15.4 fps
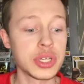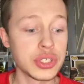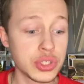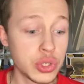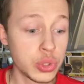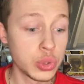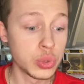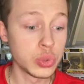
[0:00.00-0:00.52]
is
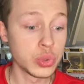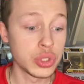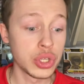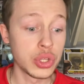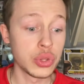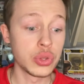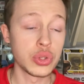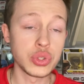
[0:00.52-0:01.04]
called
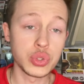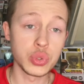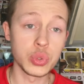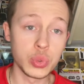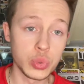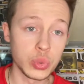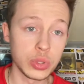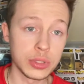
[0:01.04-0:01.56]
The
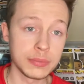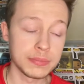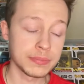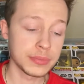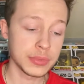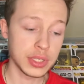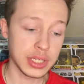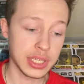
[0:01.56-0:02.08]
Duel.
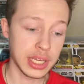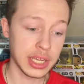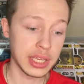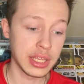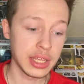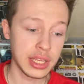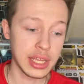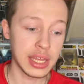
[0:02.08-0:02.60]
Okay,
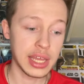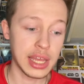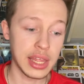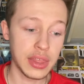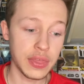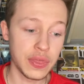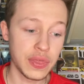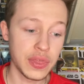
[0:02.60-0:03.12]

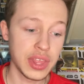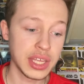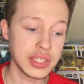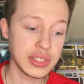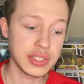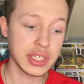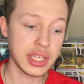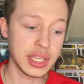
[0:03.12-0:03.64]

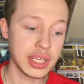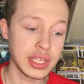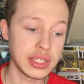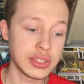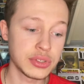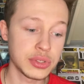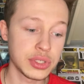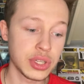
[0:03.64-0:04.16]
this
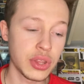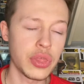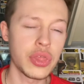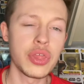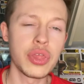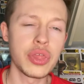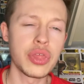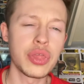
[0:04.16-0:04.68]
is
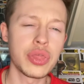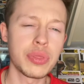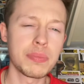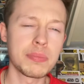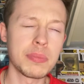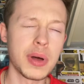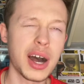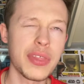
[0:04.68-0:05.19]

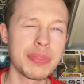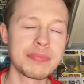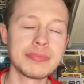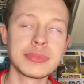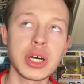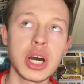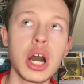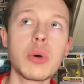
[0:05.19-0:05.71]

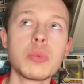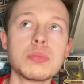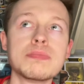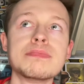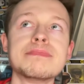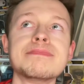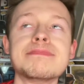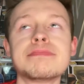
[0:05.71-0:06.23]
the
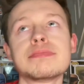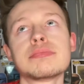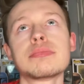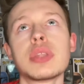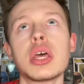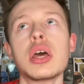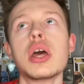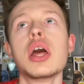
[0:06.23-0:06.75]

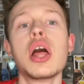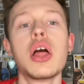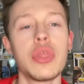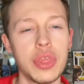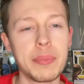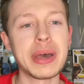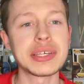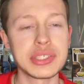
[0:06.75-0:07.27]

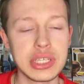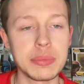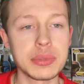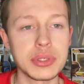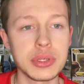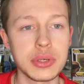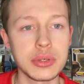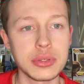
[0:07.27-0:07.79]
best
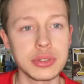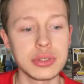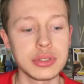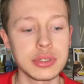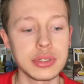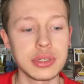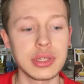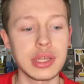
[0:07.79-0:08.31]
episode
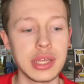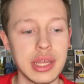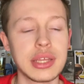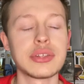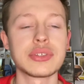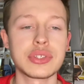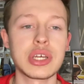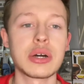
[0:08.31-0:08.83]

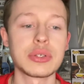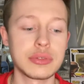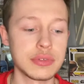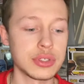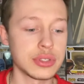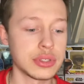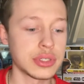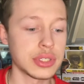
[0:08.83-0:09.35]
in Star Wars
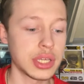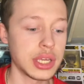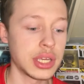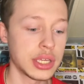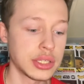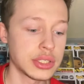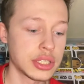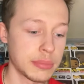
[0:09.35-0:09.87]
Visions. It
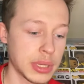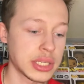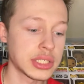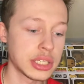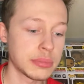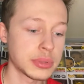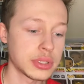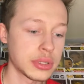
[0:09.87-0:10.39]
is the best
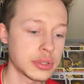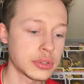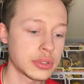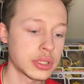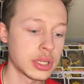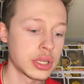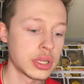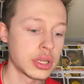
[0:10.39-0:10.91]
episode,
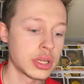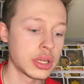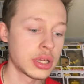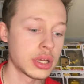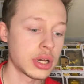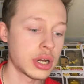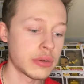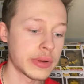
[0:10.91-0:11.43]

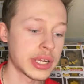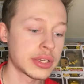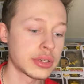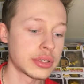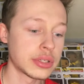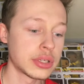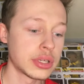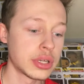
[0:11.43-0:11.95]
I
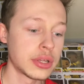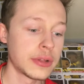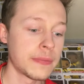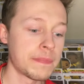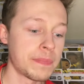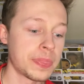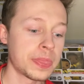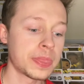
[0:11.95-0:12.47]
reckon.
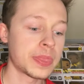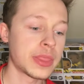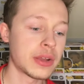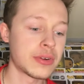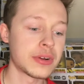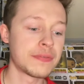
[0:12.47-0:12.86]
There are a